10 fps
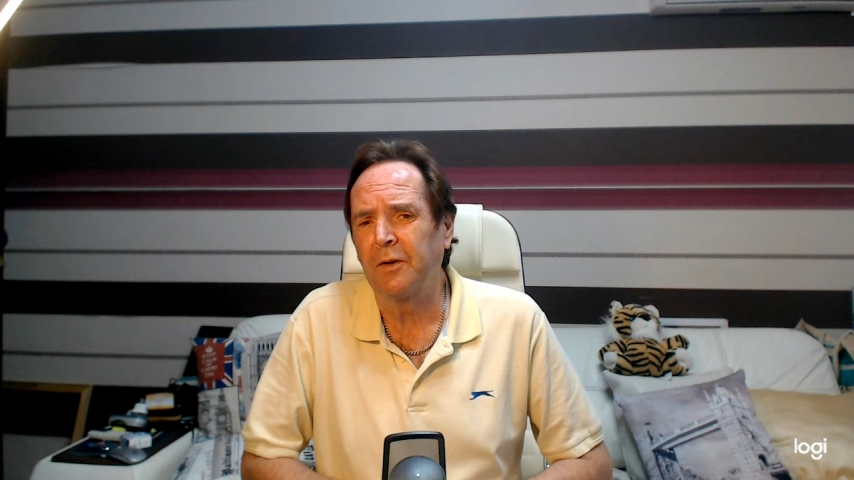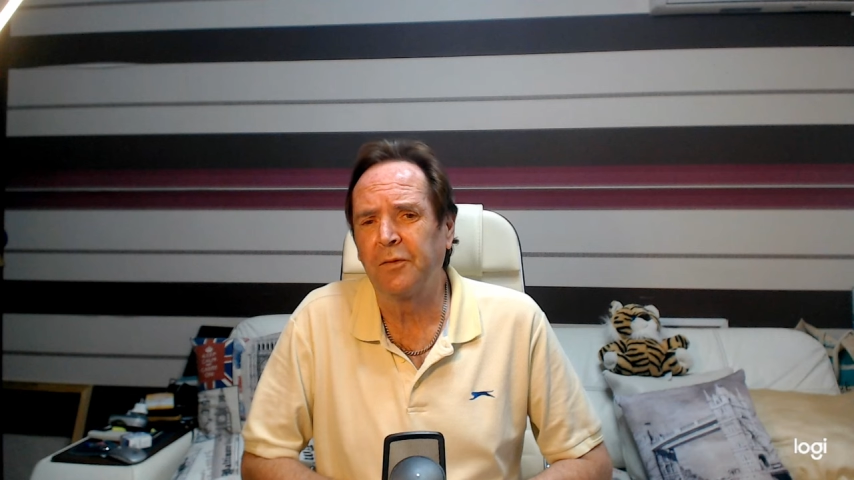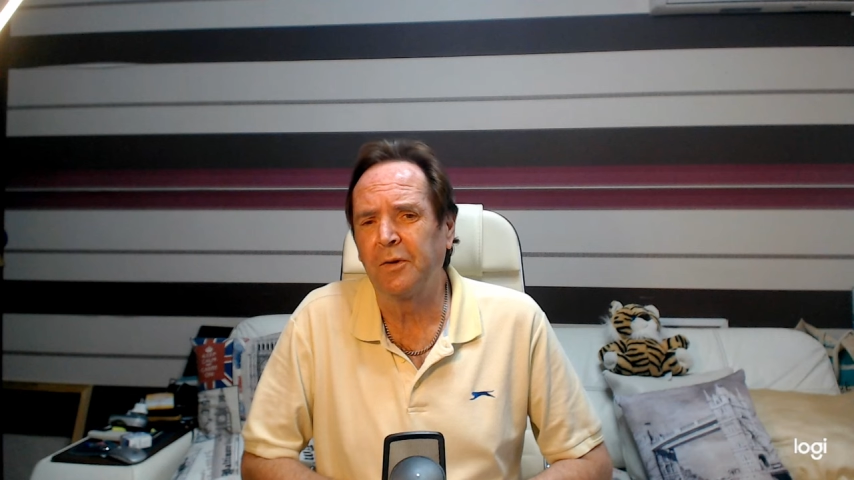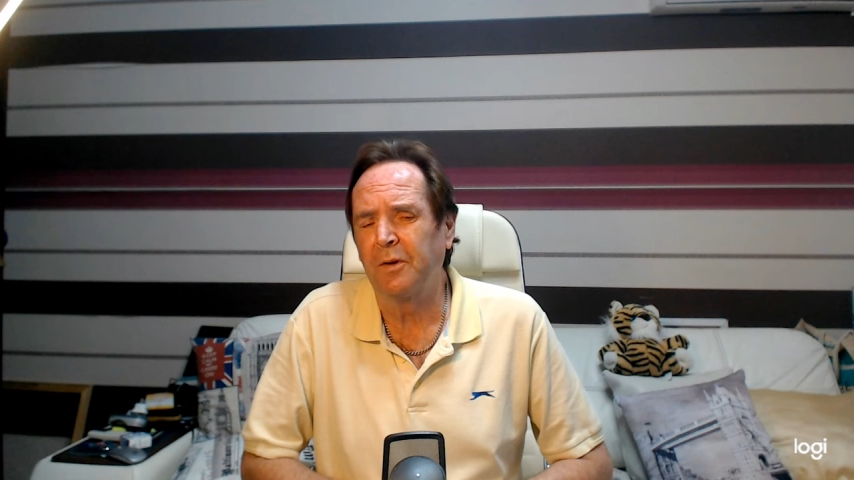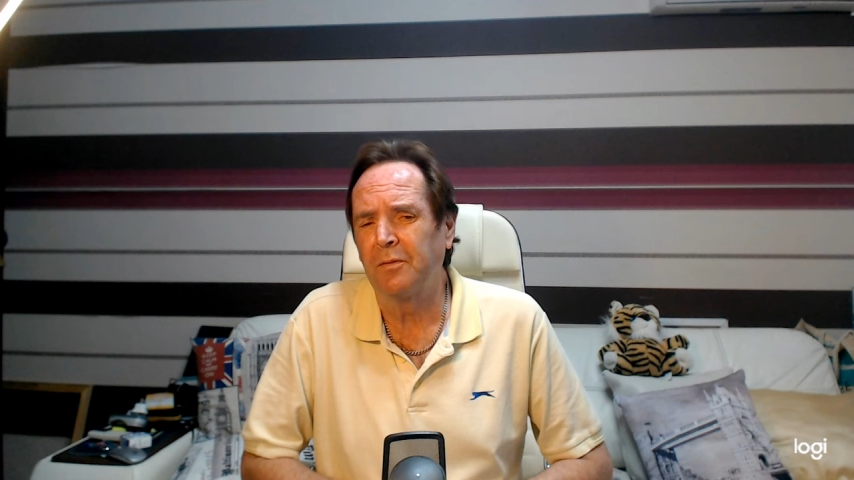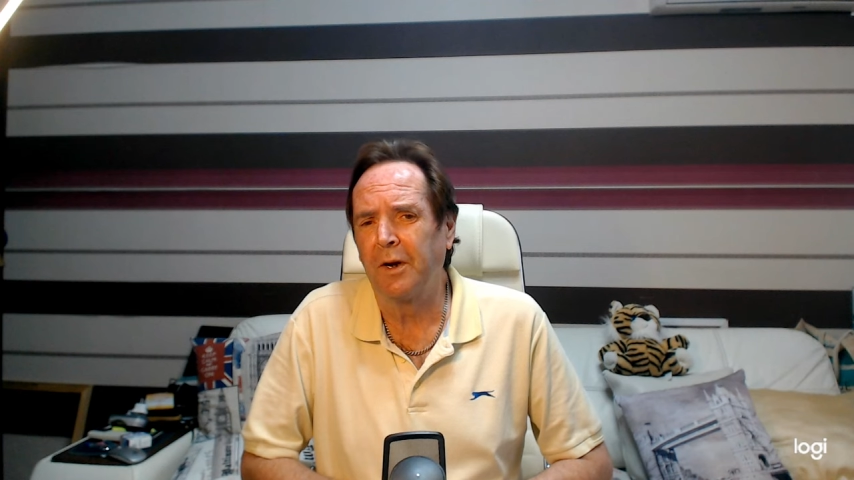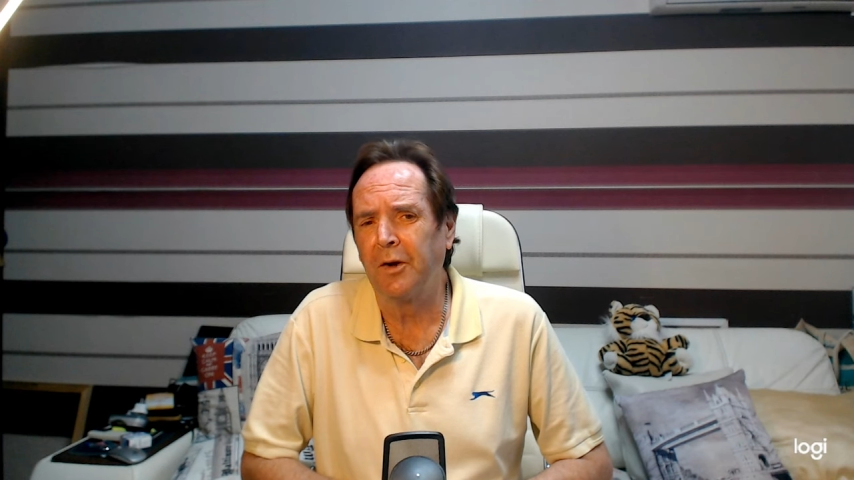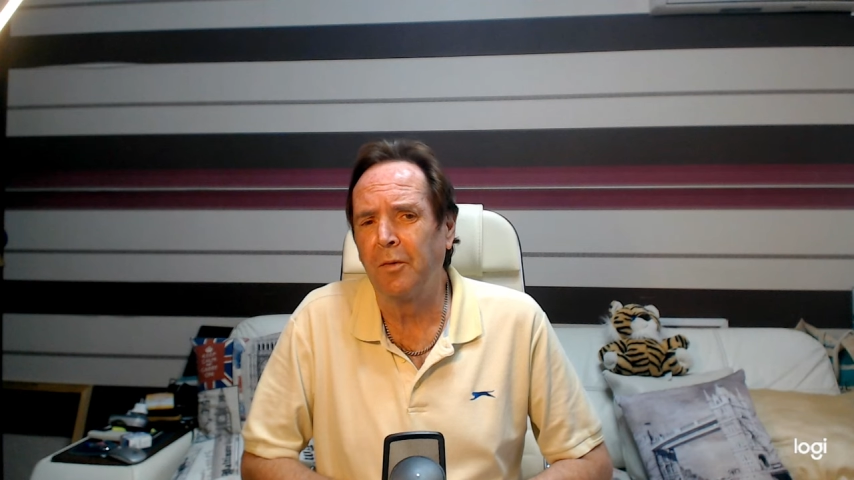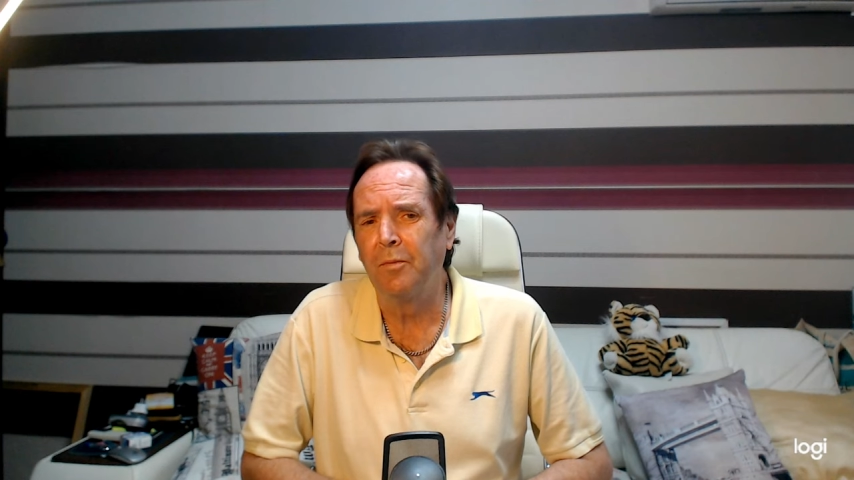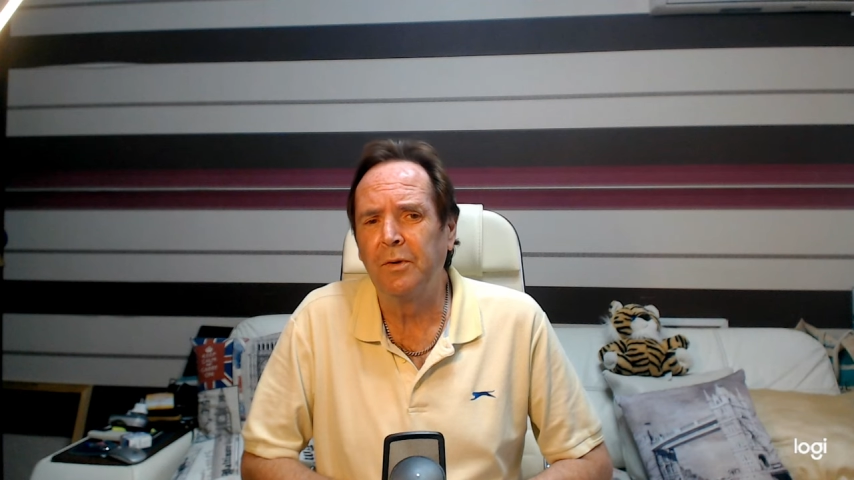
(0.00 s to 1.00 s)
for a
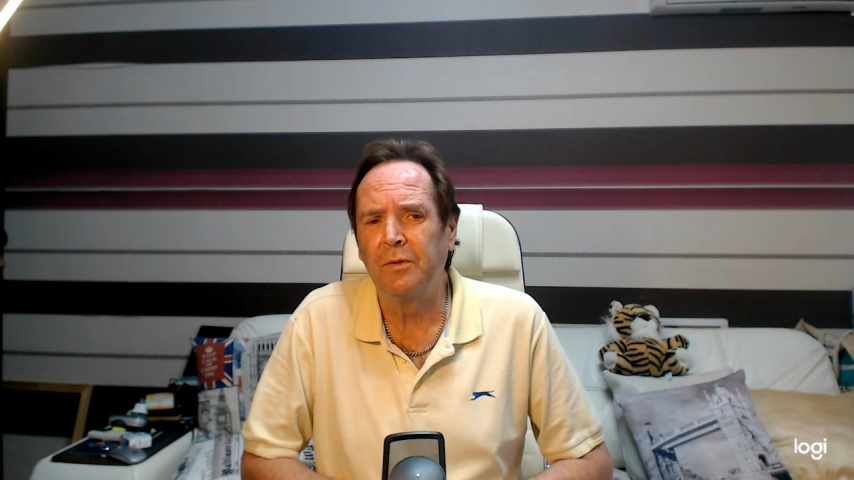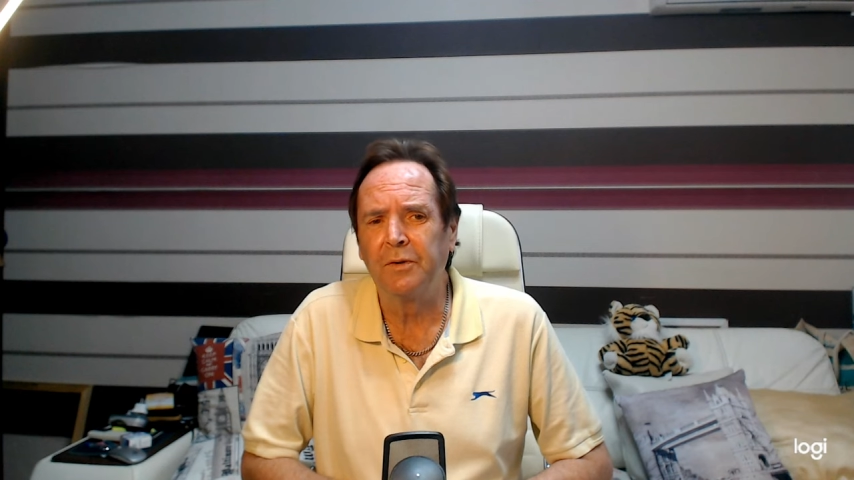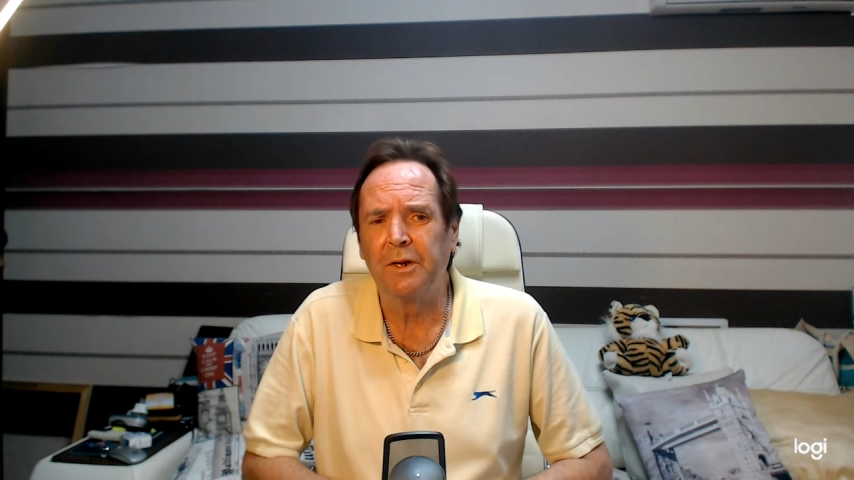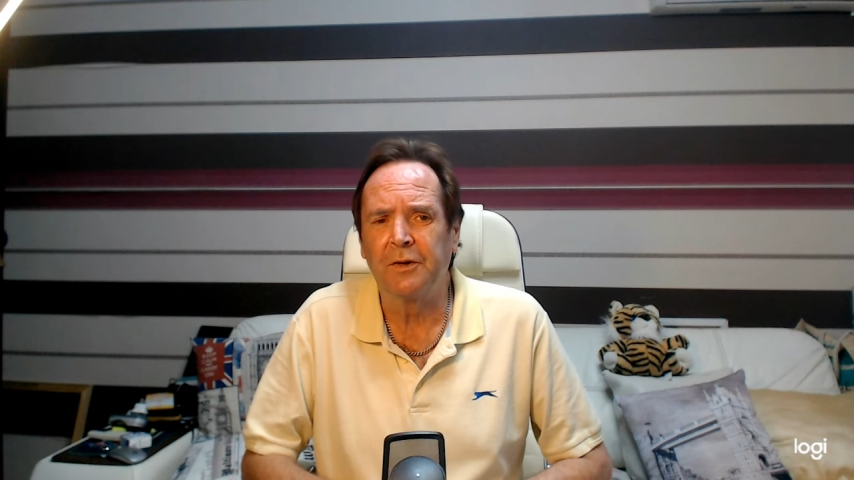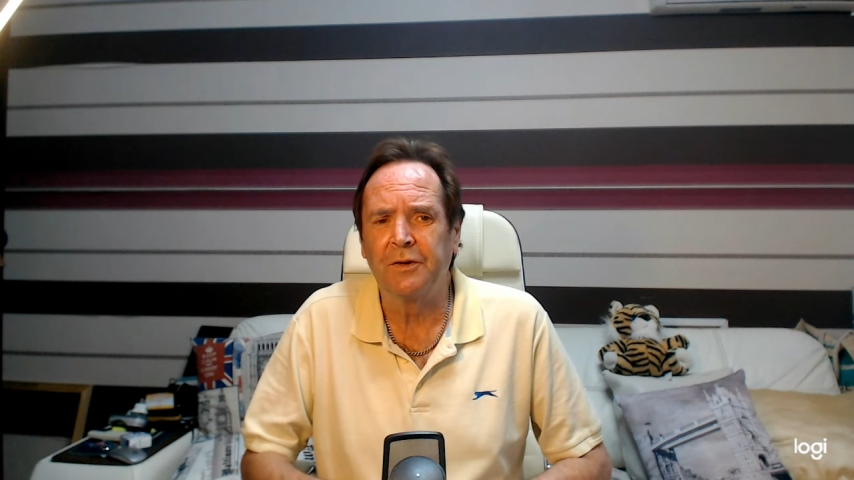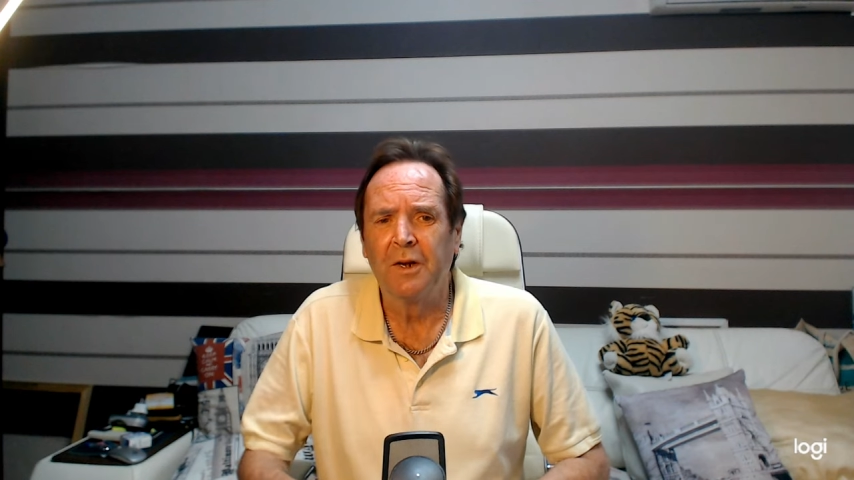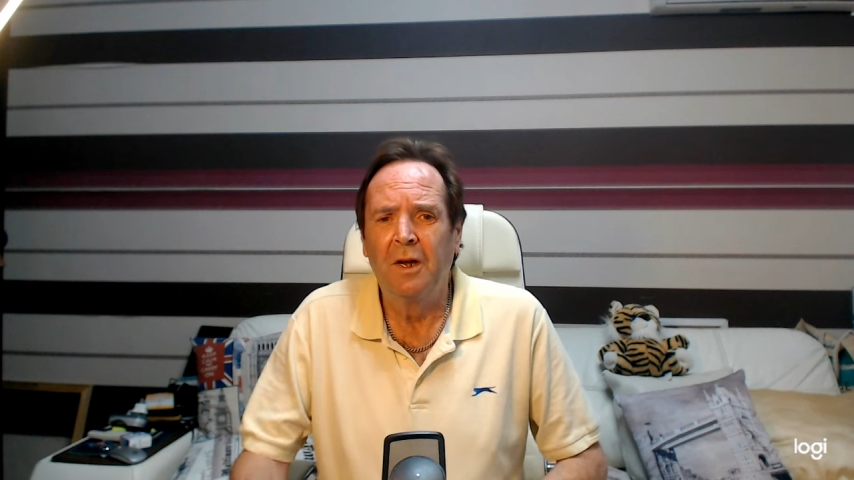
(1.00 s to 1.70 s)
number of years.